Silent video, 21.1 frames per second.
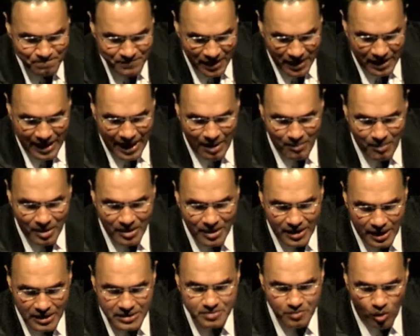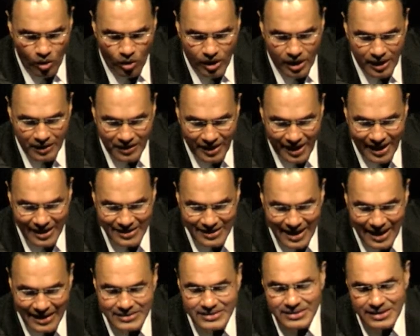They came in the next morning, they had
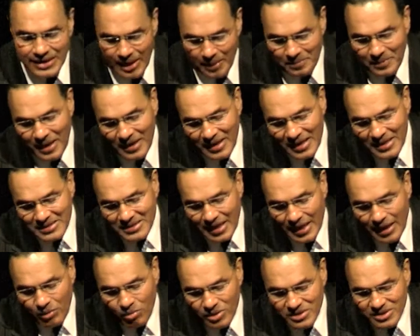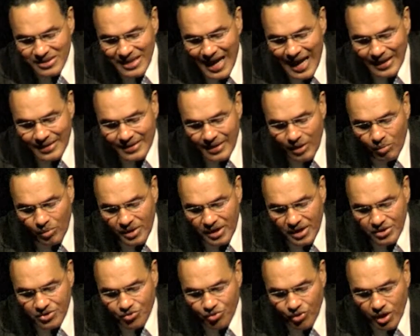not slept, and they said, It was not that we
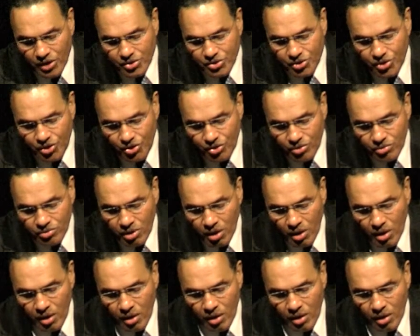didn't trust you.